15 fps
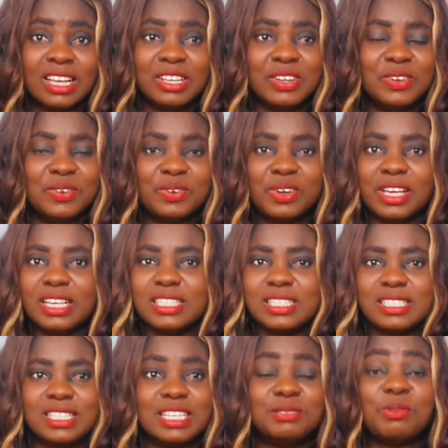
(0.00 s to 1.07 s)
You know,
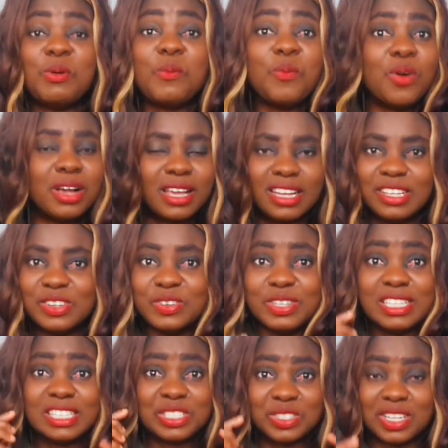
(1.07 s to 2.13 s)
it's been working. You know,
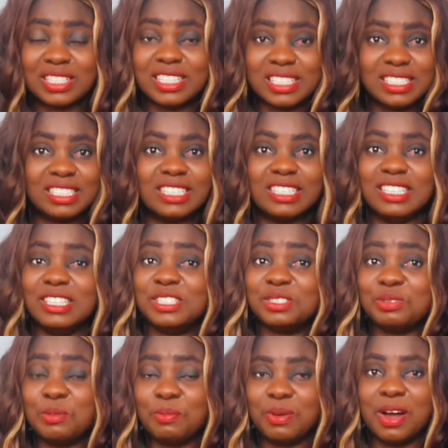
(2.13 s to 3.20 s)
this strategy is
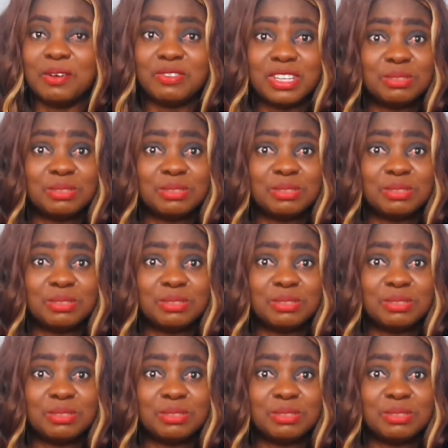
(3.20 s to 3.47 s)
so powerful.